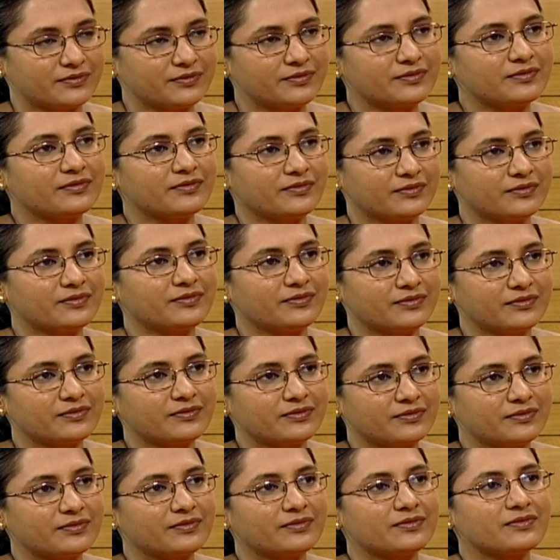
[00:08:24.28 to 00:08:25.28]
England is,
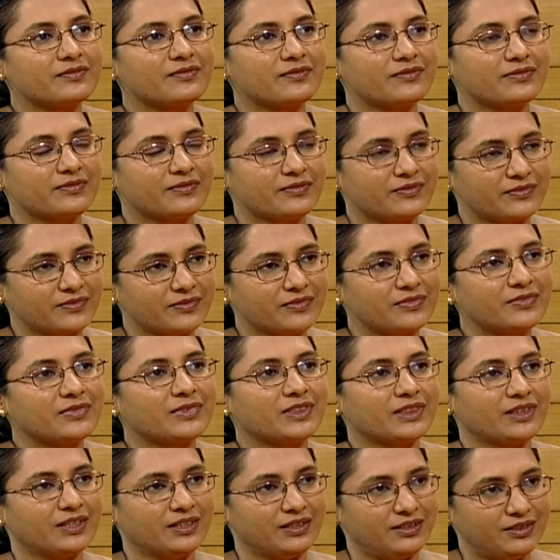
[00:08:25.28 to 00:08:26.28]
I mean, so many ways
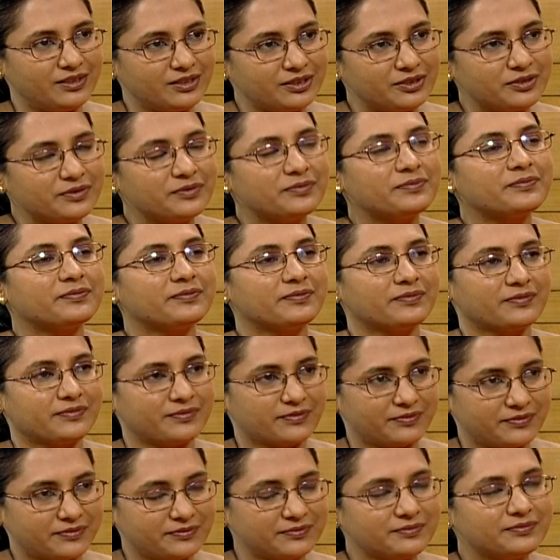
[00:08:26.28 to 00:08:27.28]
much closer to the
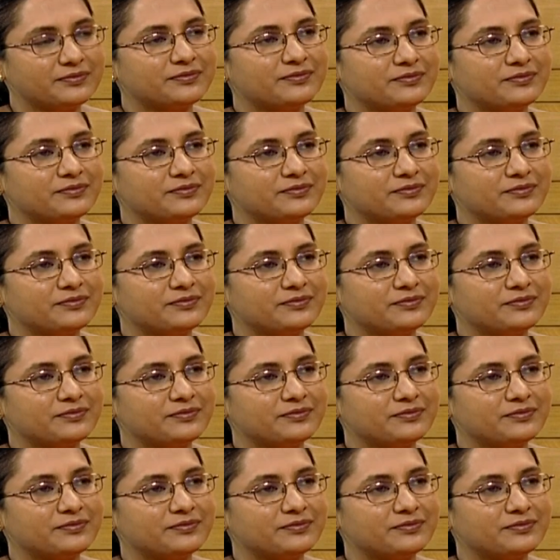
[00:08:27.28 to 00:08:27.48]
experience of these